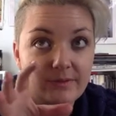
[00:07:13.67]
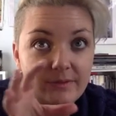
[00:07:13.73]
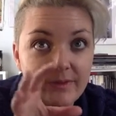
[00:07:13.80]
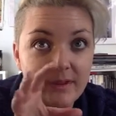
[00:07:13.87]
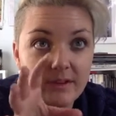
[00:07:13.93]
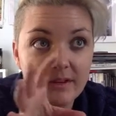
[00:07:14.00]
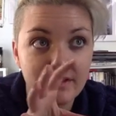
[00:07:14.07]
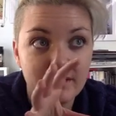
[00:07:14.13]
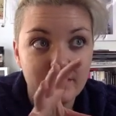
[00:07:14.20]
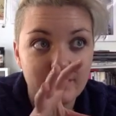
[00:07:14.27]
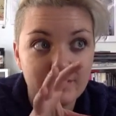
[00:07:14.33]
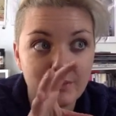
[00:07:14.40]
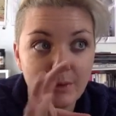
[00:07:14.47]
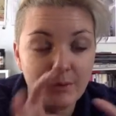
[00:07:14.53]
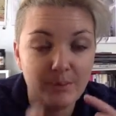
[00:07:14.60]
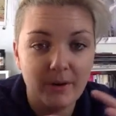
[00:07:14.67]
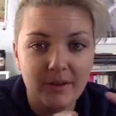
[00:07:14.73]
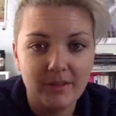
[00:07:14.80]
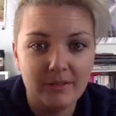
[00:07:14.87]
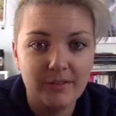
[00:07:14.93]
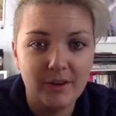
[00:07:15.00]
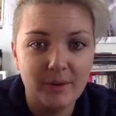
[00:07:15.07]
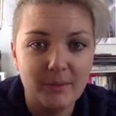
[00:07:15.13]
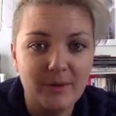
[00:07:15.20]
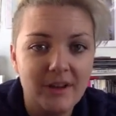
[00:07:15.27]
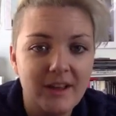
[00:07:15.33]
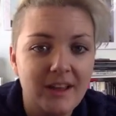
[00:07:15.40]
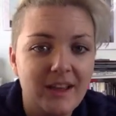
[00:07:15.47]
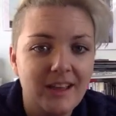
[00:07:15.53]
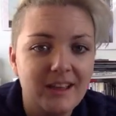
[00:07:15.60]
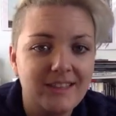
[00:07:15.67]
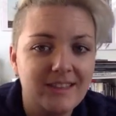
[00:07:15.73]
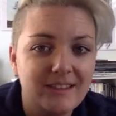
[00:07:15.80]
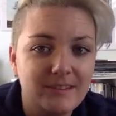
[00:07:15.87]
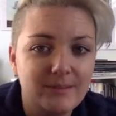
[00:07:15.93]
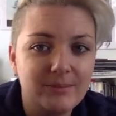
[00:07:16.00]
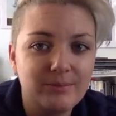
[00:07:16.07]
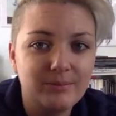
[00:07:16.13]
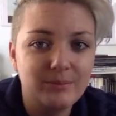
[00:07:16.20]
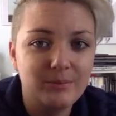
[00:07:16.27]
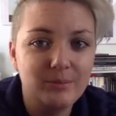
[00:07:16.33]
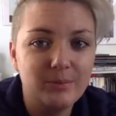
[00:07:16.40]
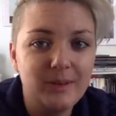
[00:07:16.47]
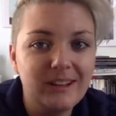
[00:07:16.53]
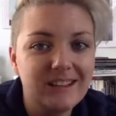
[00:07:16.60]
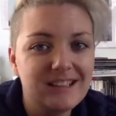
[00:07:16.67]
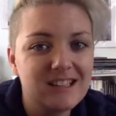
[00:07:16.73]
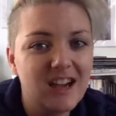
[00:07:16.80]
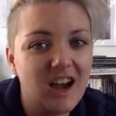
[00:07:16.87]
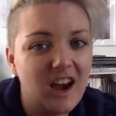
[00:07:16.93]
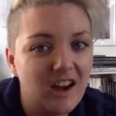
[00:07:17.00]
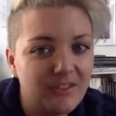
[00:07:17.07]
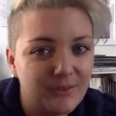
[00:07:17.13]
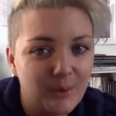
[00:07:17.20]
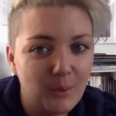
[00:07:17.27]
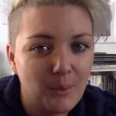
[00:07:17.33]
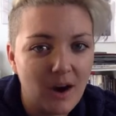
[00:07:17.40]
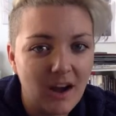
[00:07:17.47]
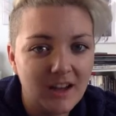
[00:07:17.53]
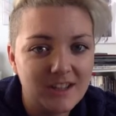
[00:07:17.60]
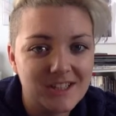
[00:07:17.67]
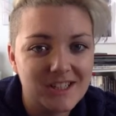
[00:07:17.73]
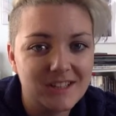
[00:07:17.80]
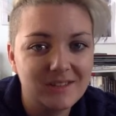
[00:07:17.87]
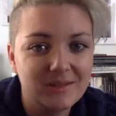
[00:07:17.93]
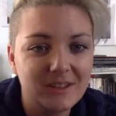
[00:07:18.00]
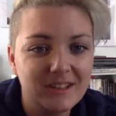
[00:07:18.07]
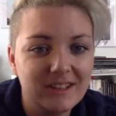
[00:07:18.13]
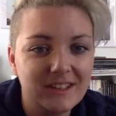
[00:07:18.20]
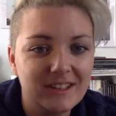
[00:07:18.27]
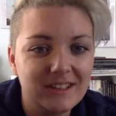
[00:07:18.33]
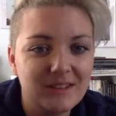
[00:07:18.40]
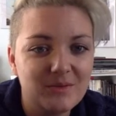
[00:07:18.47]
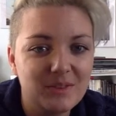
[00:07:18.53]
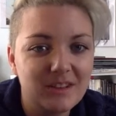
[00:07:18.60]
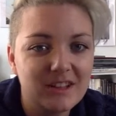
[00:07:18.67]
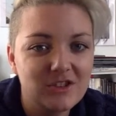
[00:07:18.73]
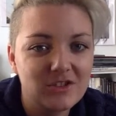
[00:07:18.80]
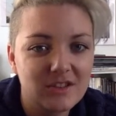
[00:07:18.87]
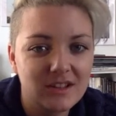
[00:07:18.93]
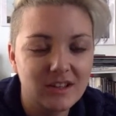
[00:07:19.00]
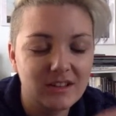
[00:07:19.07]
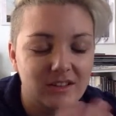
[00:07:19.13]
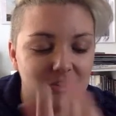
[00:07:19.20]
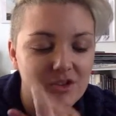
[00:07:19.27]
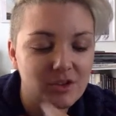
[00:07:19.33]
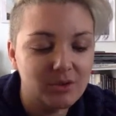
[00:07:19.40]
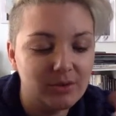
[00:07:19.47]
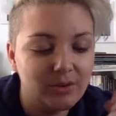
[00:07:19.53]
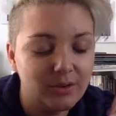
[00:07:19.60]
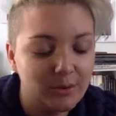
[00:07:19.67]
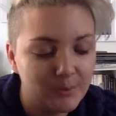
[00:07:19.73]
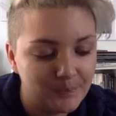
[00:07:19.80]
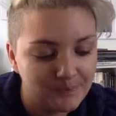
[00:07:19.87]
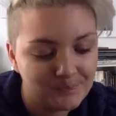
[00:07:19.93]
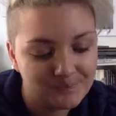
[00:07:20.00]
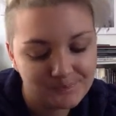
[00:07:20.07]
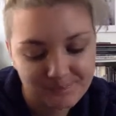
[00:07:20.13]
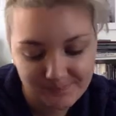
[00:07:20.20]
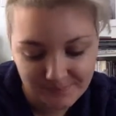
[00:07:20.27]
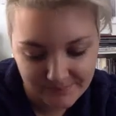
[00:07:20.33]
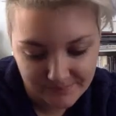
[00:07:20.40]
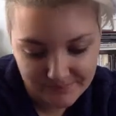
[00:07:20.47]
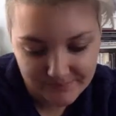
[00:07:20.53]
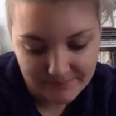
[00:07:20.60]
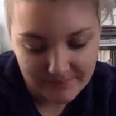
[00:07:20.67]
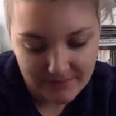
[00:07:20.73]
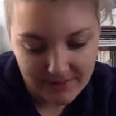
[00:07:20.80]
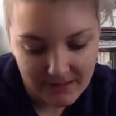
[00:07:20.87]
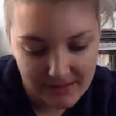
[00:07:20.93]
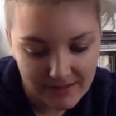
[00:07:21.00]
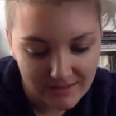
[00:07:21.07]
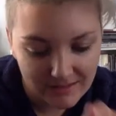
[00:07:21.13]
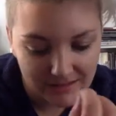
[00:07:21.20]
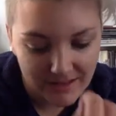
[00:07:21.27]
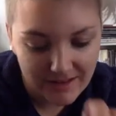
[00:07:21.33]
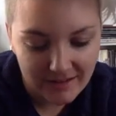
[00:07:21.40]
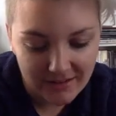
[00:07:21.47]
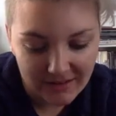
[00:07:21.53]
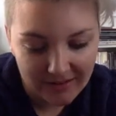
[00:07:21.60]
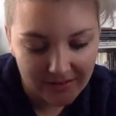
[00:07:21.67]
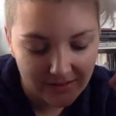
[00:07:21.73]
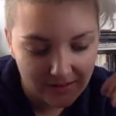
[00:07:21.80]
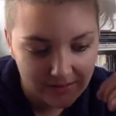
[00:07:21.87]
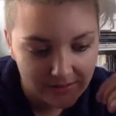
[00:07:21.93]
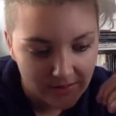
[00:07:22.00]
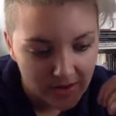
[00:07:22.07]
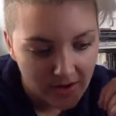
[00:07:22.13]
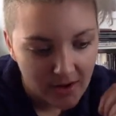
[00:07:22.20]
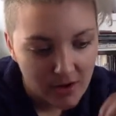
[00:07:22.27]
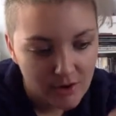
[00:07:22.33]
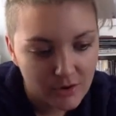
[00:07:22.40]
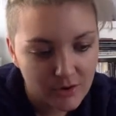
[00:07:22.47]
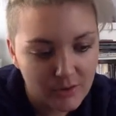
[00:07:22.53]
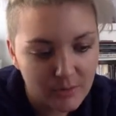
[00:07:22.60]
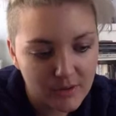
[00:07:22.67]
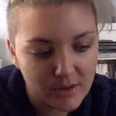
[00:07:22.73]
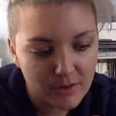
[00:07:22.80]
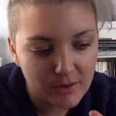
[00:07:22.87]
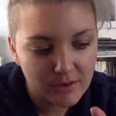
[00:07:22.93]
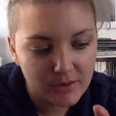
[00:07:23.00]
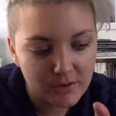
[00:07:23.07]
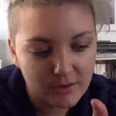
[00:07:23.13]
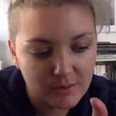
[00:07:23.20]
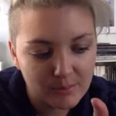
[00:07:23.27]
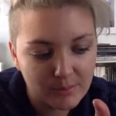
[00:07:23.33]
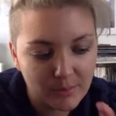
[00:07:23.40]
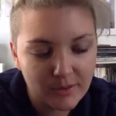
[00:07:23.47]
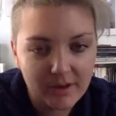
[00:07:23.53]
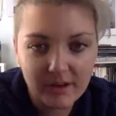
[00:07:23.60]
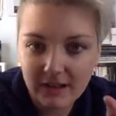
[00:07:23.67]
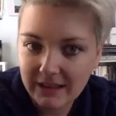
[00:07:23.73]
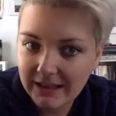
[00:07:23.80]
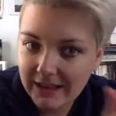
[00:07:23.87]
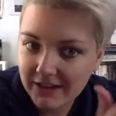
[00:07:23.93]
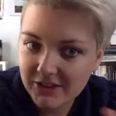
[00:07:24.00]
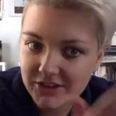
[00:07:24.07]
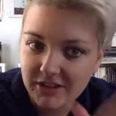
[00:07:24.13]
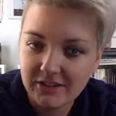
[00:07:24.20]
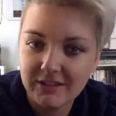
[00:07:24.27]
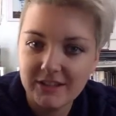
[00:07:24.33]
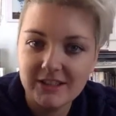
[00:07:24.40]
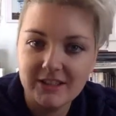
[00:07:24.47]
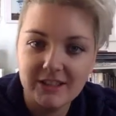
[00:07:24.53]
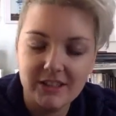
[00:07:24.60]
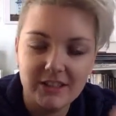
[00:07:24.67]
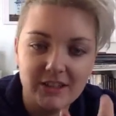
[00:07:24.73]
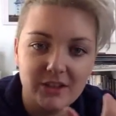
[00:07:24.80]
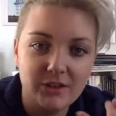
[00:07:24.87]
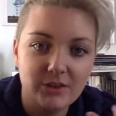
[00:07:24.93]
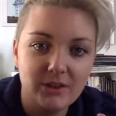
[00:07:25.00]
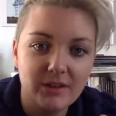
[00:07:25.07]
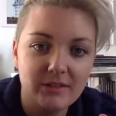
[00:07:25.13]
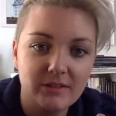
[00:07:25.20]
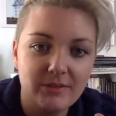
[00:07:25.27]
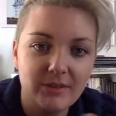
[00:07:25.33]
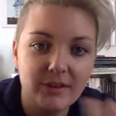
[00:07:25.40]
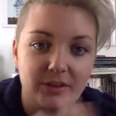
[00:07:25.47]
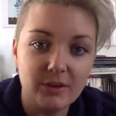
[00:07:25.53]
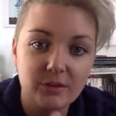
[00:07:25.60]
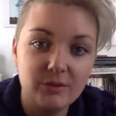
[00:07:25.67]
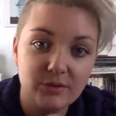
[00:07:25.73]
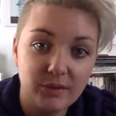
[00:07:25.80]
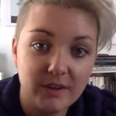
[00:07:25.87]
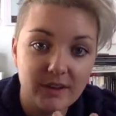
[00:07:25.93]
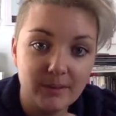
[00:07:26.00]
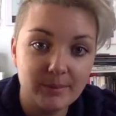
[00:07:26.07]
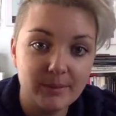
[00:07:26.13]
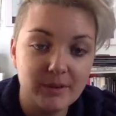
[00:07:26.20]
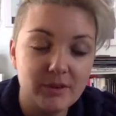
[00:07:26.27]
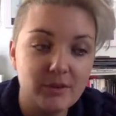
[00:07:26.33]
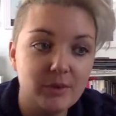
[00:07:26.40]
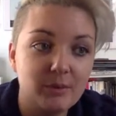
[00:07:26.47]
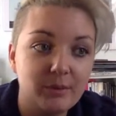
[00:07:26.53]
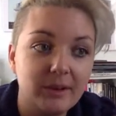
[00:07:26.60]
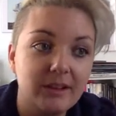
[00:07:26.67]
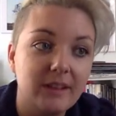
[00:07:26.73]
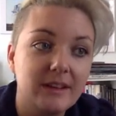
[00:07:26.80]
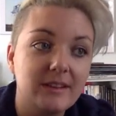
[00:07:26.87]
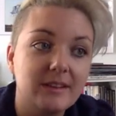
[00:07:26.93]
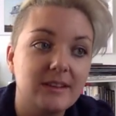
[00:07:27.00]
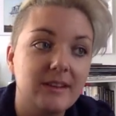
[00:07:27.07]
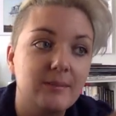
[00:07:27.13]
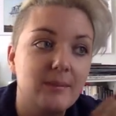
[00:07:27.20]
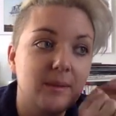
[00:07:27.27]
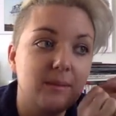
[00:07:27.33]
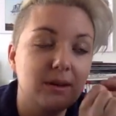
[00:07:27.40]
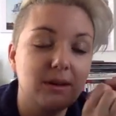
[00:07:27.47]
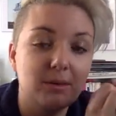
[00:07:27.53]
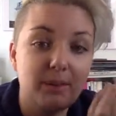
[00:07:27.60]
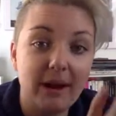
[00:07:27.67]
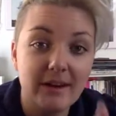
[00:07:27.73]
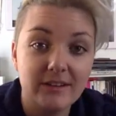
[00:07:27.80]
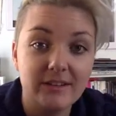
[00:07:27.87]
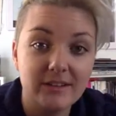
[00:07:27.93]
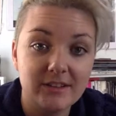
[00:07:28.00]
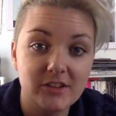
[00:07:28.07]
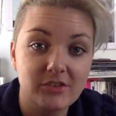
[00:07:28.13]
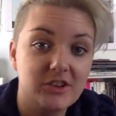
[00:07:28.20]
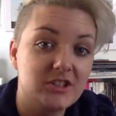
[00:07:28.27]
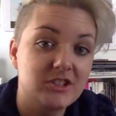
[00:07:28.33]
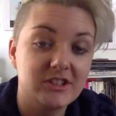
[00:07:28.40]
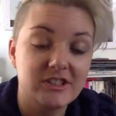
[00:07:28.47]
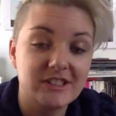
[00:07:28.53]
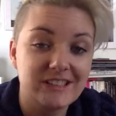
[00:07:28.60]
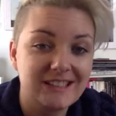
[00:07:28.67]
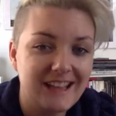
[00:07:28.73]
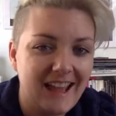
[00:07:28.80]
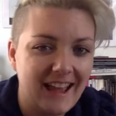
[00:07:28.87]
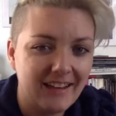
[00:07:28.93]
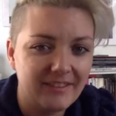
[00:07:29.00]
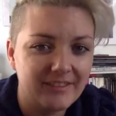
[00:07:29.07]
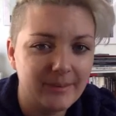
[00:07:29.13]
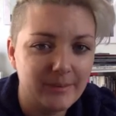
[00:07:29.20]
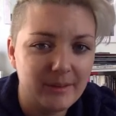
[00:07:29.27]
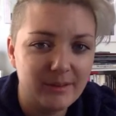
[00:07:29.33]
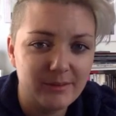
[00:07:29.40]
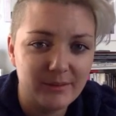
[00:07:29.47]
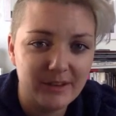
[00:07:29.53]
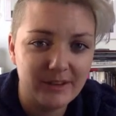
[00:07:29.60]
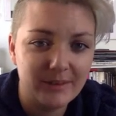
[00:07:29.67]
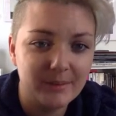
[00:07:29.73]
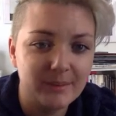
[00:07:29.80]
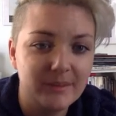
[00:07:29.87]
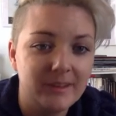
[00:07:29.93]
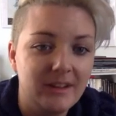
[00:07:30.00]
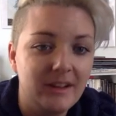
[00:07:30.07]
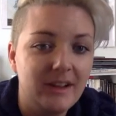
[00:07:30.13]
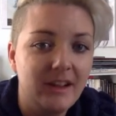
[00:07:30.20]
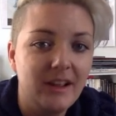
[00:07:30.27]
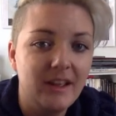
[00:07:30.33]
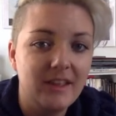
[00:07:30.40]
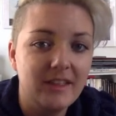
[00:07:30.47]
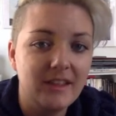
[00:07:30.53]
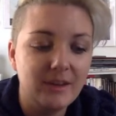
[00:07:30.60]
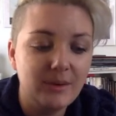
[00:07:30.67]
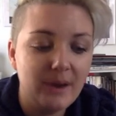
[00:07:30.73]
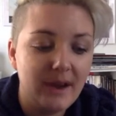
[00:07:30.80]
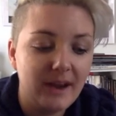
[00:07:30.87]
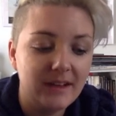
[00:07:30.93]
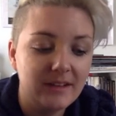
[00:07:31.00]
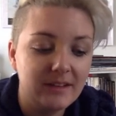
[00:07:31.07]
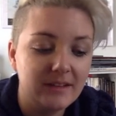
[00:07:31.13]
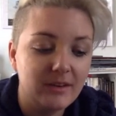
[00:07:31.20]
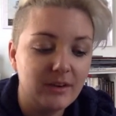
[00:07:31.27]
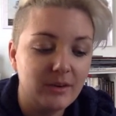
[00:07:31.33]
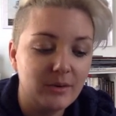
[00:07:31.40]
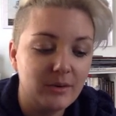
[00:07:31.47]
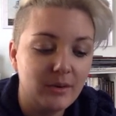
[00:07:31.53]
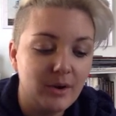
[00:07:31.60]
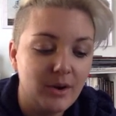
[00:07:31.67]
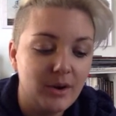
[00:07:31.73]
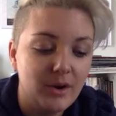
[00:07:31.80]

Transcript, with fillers: the fourth part of the film that's really tough to watch and really and really interesting because it shows you these layers of you know when you're born in a later generation and you can feel those freedoms and you don't realize that maybe your parents' generations didn't have some of the freedoms that you had. So